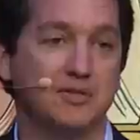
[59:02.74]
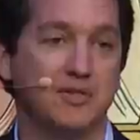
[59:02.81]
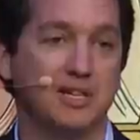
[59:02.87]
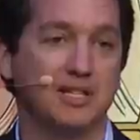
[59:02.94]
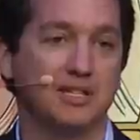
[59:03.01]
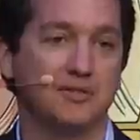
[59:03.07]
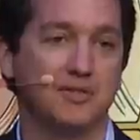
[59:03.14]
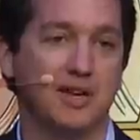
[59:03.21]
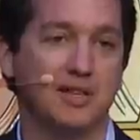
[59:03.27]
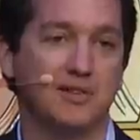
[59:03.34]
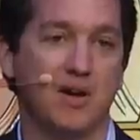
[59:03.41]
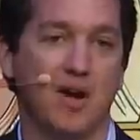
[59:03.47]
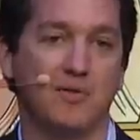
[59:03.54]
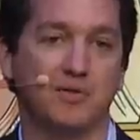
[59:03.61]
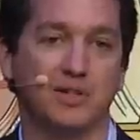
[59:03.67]
Defending the Faith
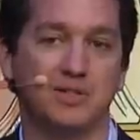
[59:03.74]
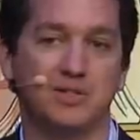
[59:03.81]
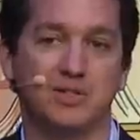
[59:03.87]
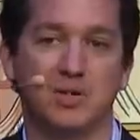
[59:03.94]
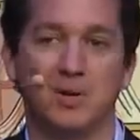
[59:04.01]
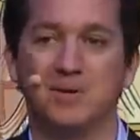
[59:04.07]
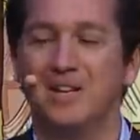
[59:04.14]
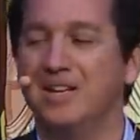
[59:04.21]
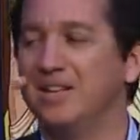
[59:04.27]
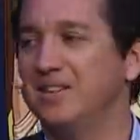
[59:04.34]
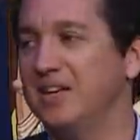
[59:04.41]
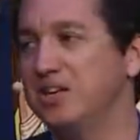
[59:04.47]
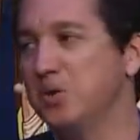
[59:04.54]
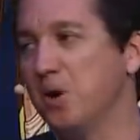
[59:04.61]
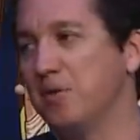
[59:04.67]
conference. So
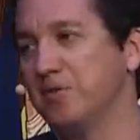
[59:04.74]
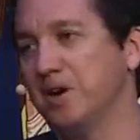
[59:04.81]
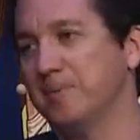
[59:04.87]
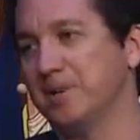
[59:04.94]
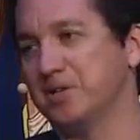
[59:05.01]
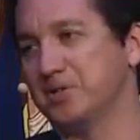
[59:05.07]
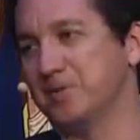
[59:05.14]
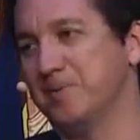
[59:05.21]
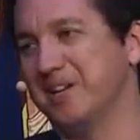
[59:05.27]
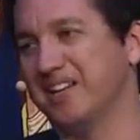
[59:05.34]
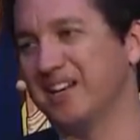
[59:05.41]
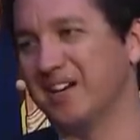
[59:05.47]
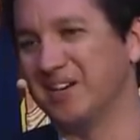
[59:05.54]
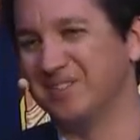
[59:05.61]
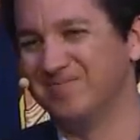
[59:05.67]
thank you all very much for being
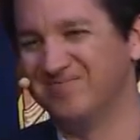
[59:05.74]
here.